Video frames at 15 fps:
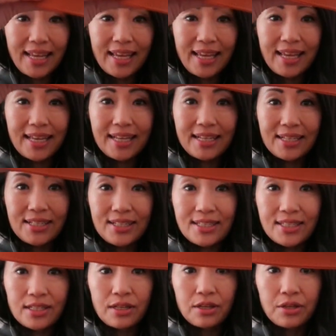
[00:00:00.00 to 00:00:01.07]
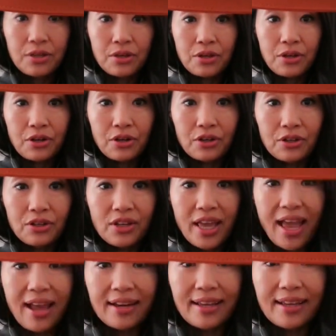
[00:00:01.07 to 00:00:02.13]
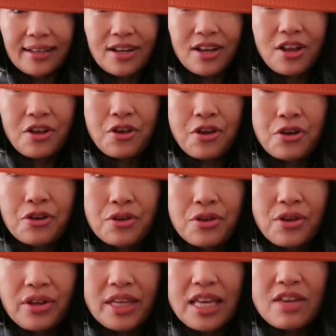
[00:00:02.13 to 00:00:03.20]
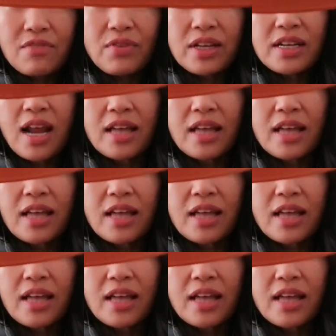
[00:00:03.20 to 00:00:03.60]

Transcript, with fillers: is. Look at it. Even